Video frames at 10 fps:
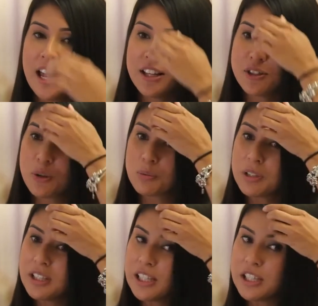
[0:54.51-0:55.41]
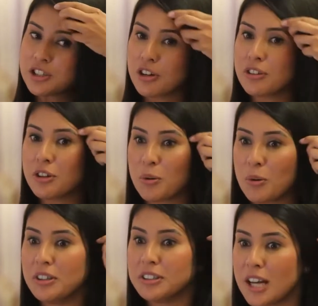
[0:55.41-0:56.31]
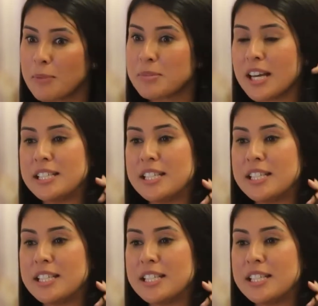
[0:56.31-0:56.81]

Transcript: And so it really turned our world upside